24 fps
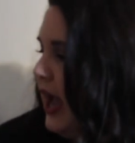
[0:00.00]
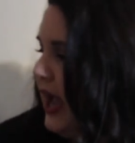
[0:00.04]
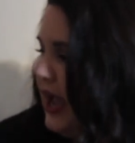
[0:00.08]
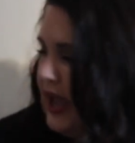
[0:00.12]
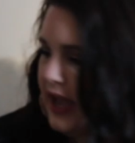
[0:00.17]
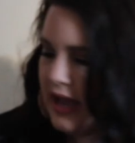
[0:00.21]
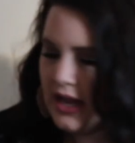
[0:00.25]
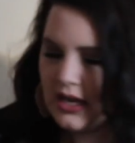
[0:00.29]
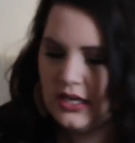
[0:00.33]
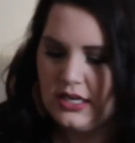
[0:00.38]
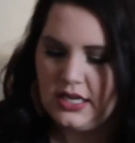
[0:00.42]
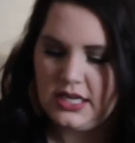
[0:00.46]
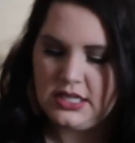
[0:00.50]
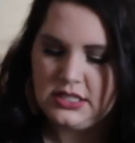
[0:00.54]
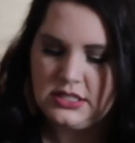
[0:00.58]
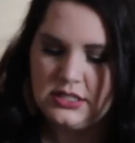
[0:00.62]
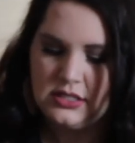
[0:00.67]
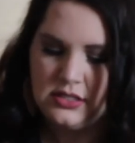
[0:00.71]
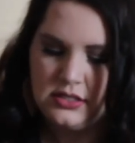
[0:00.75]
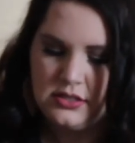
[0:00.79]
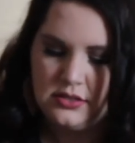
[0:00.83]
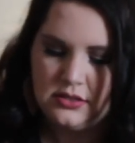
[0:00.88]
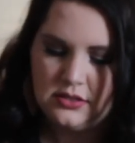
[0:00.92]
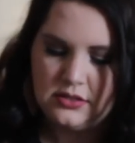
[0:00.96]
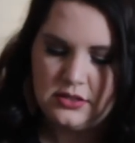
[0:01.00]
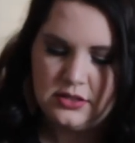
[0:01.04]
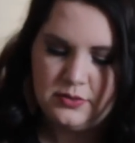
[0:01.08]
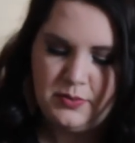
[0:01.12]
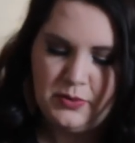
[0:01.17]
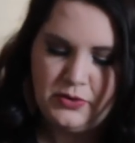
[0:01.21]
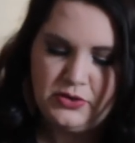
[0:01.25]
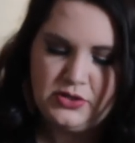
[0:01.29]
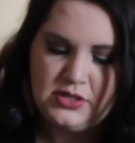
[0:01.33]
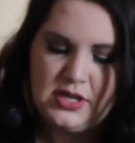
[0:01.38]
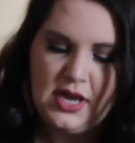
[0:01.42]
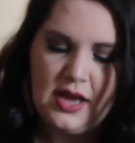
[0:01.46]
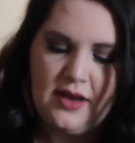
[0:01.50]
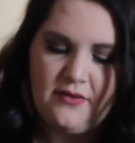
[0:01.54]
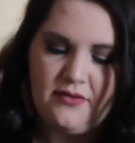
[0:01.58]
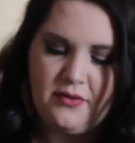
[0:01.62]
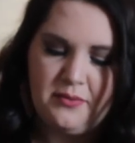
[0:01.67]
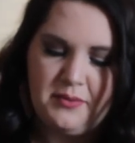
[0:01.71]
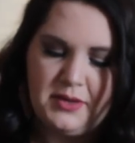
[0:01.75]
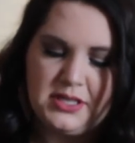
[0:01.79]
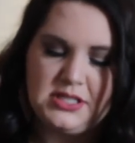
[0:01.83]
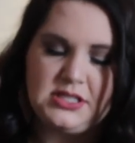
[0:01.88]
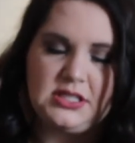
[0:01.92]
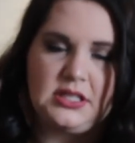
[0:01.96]
And it's supposed to have
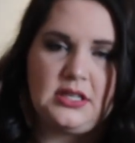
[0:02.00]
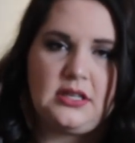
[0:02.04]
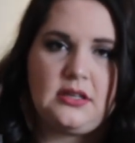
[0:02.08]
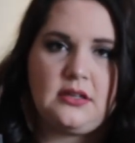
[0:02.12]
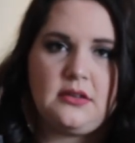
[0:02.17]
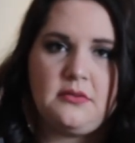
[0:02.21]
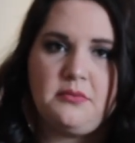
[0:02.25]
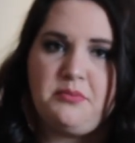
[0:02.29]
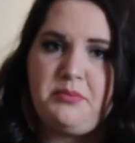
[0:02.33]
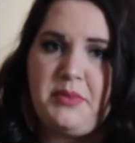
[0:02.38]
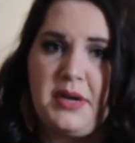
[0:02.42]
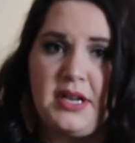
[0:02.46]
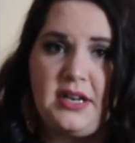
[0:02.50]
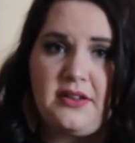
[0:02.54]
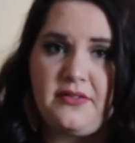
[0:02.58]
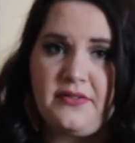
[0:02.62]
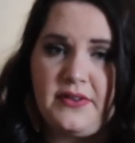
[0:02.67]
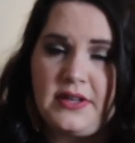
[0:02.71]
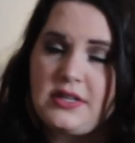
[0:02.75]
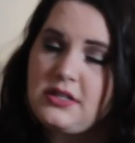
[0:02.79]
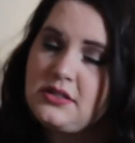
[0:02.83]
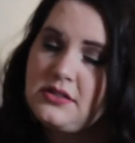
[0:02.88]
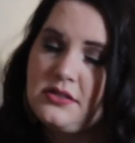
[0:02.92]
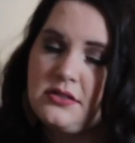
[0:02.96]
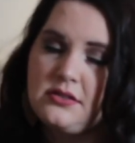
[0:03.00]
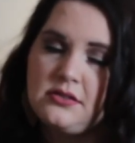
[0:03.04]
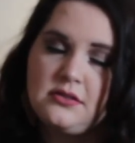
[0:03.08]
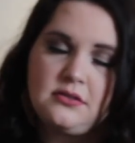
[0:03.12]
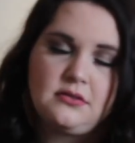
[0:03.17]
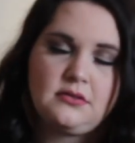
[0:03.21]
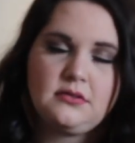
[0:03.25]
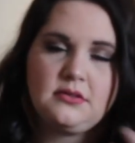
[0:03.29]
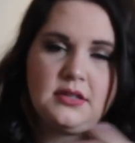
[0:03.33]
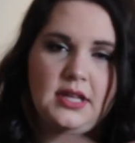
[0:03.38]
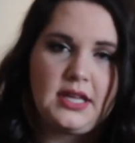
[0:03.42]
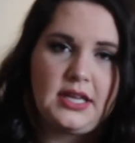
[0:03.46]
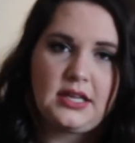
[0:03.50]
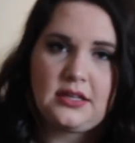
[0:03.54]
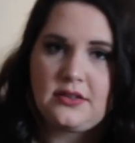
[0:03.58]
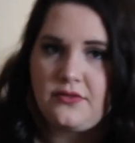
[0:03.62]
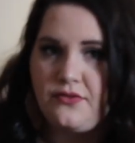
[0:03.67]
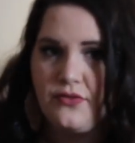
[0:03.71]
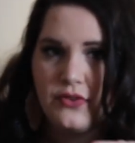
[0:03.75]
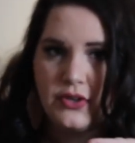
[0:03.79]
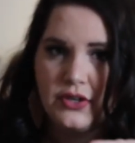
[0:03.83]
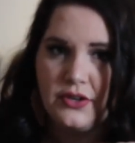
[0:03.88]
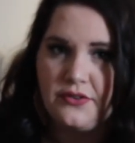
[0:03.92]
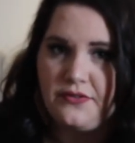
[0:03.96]
amazing benefits
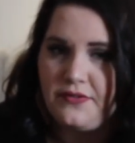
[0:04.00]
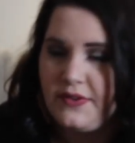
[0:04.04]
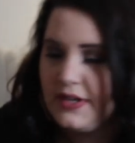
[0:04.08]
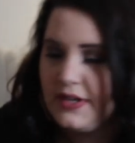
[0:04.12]
like for your